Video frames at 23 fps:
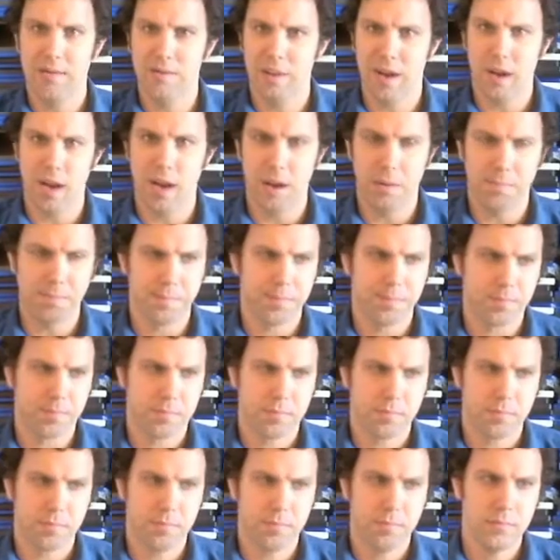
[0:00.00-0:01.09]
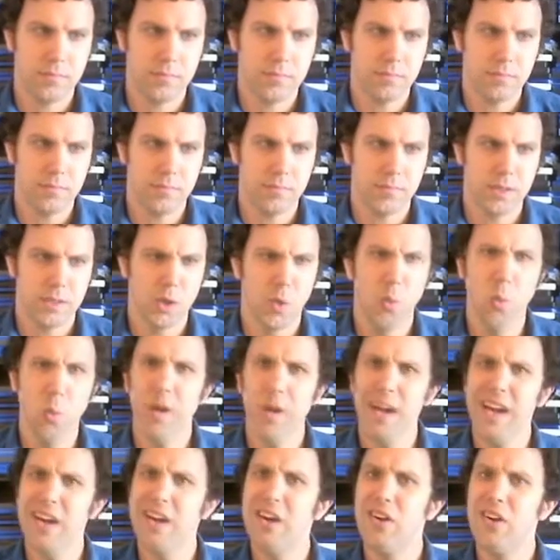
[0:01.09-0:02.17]
a
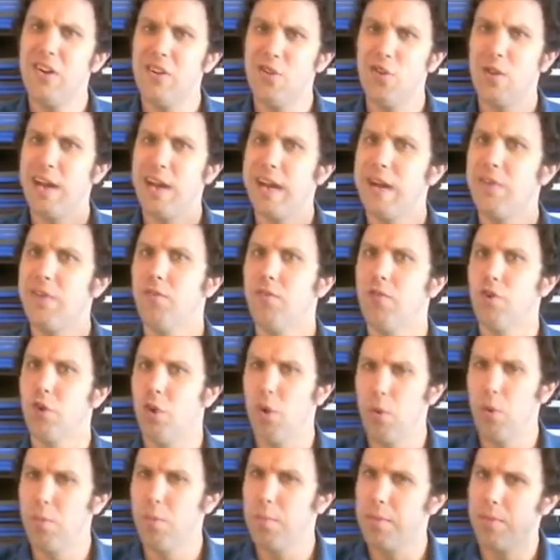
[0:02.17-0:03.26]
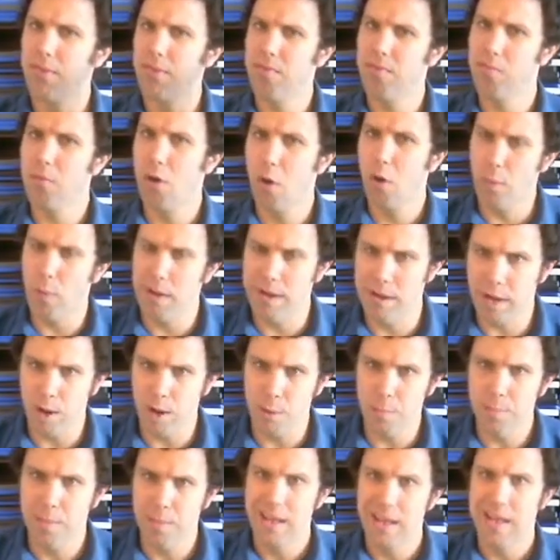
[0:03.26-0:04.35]
weird looking room with a small window.
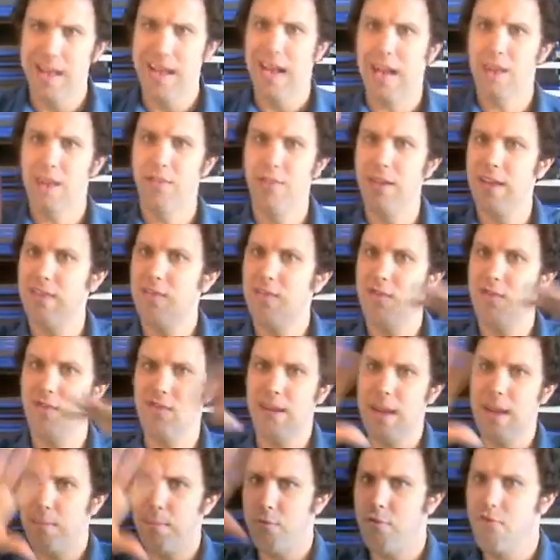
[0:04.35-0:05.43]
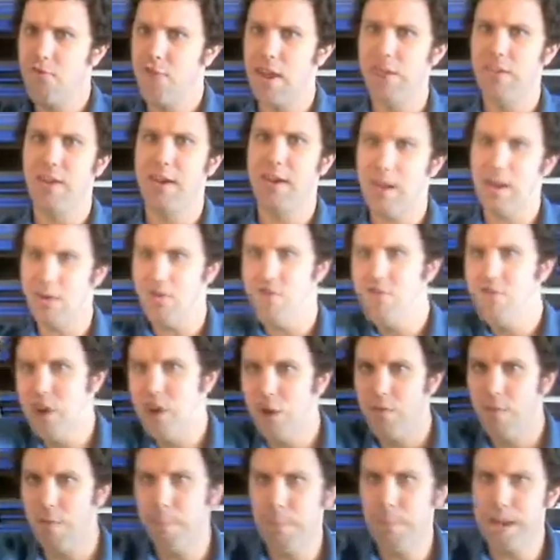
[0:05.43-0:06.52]
Things just keep changing. A
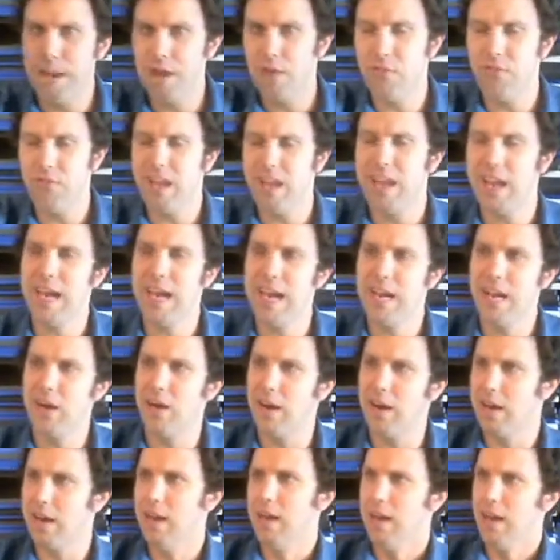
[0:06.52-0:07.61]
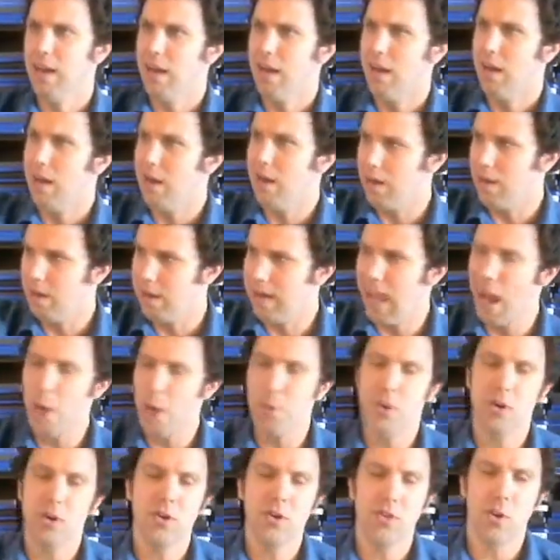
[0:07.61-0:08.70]
shelf appears here, and a
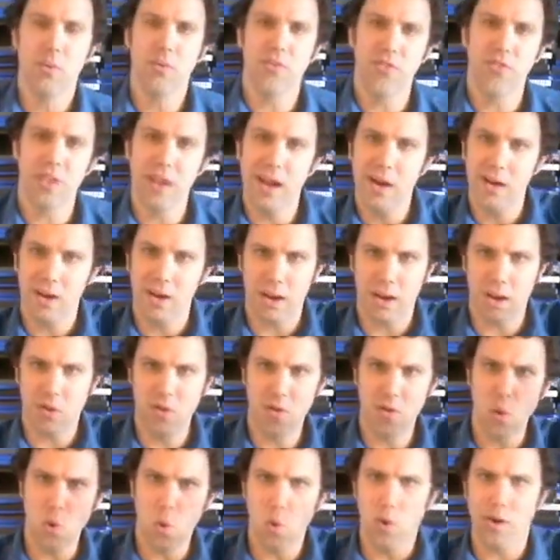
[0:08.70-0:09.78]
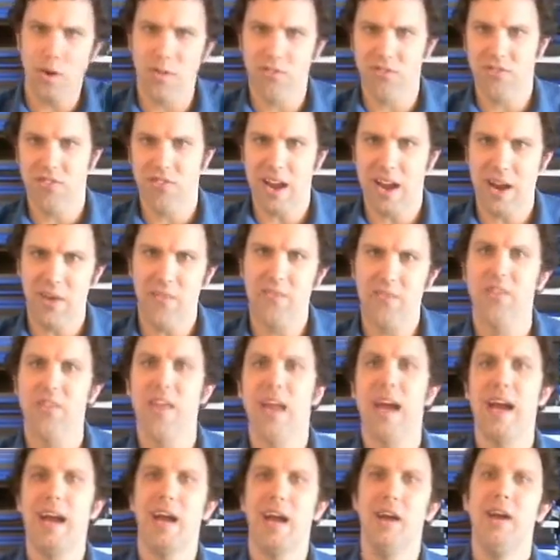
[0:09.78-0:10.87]
counter grows there, and a door and stairs
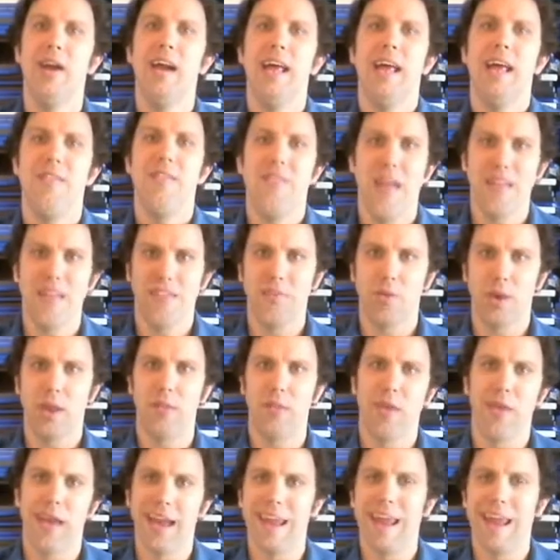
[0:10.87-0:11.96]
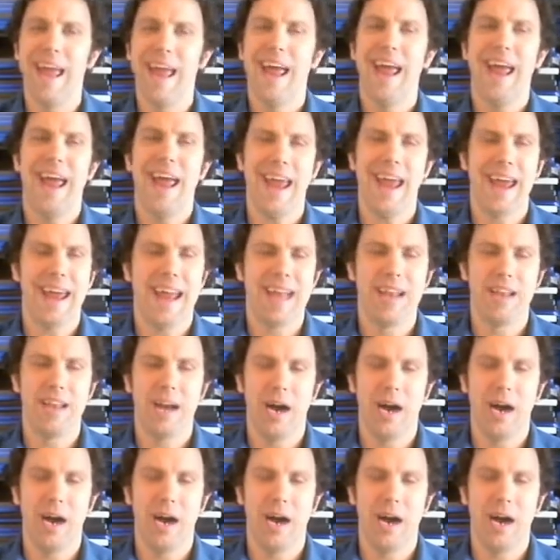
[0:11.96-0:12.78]
there, that sort of thing. And